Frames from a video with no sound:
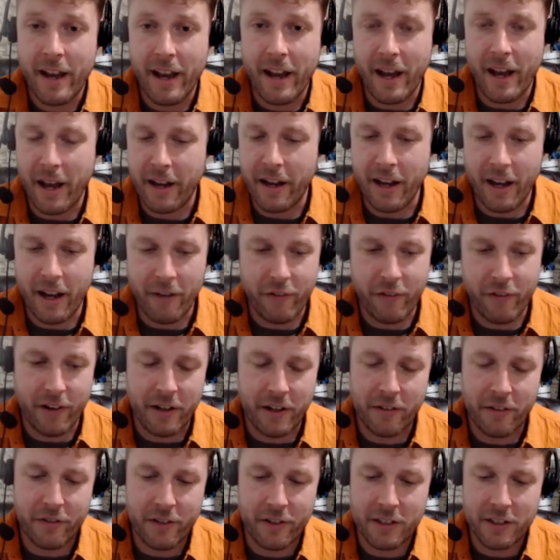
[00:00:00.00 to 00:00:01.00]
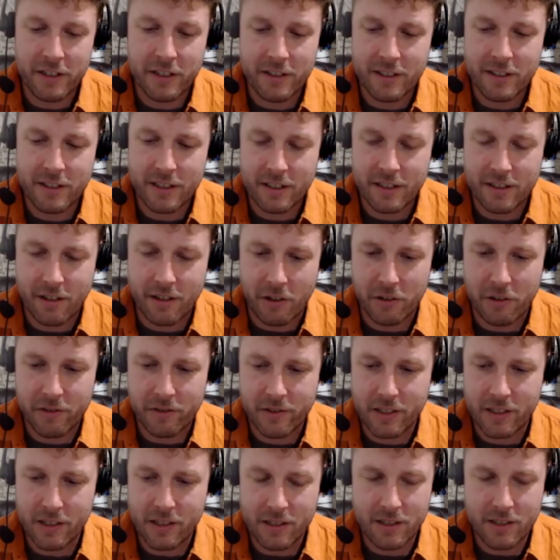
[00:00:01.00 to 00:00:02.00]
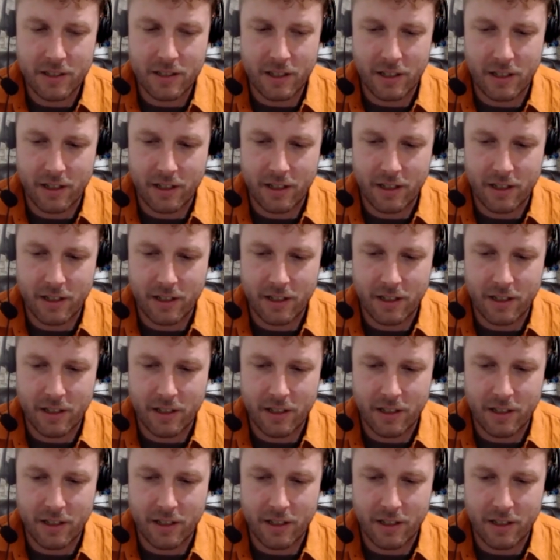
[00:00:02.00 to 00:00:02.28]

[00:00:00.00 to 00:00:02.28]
And I find it funny that all of these